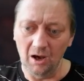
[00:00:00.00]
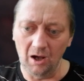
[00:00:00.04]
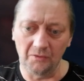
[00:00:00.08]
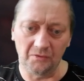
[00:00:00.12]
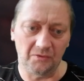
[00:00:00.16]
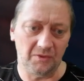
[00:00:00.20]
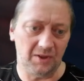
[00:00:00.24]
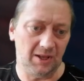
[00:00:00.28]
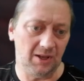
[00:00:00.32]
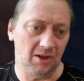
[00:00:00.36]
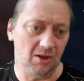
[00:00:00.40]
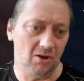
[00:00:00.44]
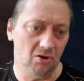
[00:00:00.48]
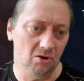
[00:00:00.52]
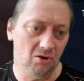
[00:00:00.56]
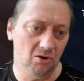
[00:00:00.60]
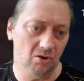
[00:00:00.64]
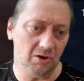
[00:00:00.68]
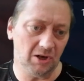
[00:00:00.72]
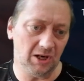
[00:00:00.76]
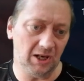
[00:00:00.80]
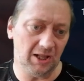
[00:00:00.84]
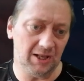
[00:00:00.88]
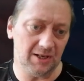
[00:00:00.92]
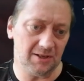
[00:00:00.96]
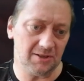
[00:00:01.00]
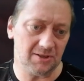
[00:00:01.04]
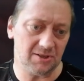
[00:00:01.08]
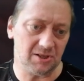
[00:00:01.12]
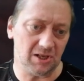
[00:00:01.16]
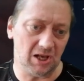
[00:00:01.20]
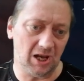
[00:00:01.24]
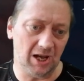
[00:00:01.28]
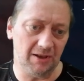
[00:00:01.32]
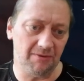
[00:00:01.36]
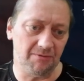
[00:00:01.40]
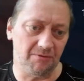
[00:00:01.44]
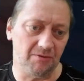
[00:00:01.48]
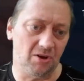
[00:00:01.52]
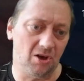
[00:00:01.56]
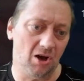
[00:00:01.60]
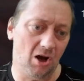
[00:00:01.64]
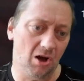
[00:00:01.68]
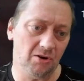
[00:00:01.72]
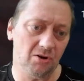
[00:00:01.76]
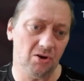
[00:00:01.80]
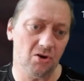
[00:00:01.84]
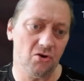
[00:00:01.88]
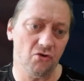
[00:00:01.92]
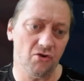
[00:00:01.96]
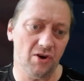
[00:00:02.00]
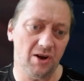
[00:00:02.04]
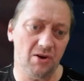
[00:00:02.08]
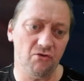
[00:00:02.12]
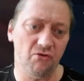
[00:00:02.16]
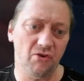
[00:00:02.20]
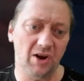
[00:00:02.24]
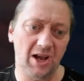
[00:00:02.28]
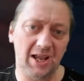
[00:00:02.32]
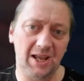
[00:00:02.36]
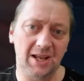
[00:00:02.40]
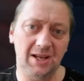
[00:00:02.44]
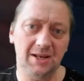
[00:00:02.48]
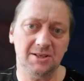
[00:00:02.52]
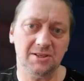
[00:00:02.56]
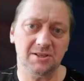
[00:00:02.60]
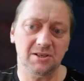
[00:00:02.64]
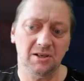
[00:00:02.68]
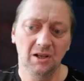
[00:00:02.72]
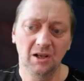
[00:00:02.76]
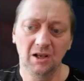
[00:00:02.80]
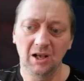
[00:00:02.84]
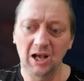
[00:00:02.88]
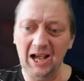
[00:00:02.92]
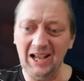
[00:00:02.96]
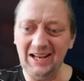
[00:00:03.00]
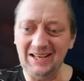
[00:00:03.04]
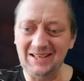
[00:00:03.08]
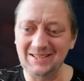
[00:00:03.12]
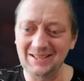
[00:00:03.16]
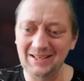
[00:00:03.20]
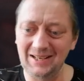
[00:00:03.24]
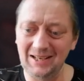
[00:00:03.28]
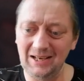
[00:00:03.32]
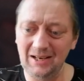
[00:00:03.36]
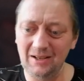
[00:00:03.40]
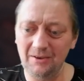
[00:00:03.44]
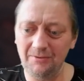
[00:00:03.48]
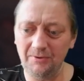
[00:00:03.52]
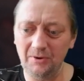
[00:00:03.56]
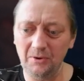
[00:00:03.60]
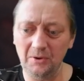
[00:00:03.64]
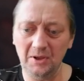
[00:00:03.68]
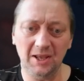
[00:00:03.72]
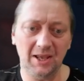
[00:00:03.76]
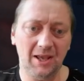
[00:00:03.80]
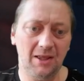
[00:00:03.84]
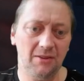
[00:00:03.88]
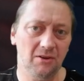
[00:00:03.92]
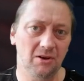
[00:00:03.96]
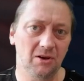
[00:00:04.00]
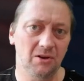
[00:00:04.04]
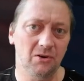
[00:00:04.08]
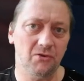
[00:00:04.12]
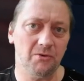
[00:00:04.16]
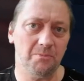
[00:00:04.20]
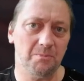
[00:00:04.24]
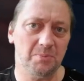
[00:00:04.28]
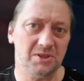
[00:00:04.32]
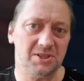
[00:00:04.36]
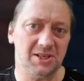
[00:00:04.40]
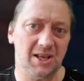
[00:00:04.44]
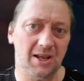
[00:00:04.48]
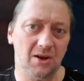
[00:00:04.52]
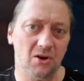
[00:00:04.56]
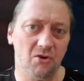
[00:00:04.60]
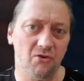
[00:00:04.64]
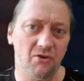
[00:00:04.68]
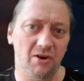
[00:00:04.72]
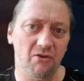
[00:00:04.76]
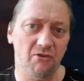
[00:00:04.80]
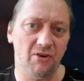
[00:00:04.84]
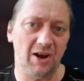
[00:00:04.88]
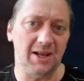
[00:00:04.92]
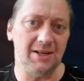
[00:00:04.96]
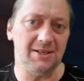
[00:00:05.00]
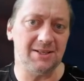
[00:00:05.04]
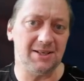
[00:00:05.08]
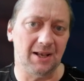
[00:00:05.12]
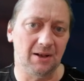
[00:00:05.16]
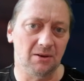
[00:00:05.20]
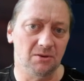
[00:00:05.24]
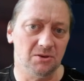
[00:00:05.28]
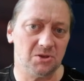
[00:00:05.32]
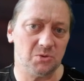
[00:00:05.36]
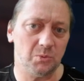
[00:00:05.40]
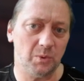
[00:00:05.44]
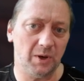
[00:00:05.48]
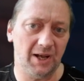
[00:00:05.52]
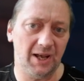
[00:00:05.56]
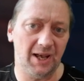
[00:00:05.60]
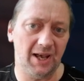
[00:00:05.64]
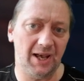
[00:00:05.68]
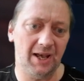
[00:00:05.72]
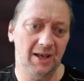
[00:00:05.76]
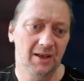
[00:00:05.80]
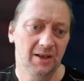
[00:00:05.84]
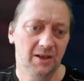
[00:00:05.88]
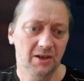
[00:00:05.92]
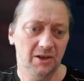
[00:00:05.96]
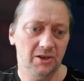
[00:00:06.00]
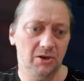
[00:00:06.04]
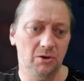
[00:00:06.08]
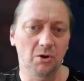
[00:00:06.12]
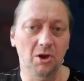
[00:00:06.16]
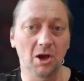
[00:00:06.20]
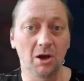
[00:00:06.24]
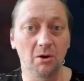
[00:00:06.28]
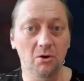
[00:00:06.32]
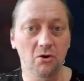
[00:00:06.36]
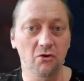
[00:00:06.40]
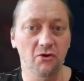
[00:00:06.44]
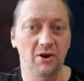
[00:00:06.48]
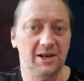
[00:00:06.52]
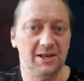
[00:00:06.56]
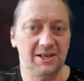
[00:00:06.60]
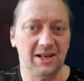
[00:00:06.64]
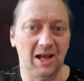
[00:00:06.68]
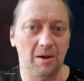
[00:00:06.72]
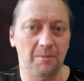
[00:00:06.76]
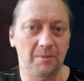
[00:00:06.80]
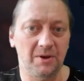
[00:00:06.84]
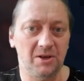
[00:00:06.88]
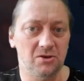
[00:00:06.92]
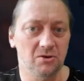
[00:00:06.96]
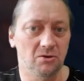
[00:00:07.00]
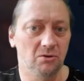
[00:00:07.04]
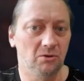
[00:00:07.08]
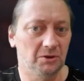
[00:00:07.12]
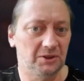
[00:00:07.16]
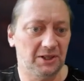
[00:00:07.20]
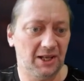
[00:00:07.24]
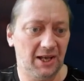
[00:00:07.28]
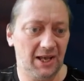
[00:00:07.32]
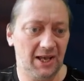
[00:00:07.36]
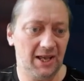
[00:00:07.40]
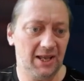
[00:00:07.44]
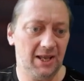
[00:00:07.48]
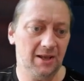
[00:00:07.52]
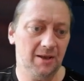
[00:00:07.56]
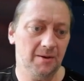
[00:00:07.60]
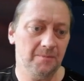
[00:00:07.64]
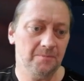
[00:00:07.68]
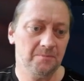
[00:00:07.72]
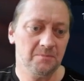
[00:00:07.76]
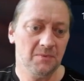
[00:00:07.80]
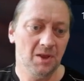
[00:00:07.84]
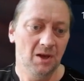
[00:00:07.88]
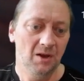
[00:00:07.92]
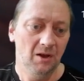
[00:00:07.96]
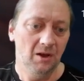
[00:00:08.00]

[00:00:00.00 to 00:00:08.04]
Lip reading: On the gauntlets, I've gone crit rate. Ideally, if you can get the 100% crit rate elsewhere, you go crit damage all day.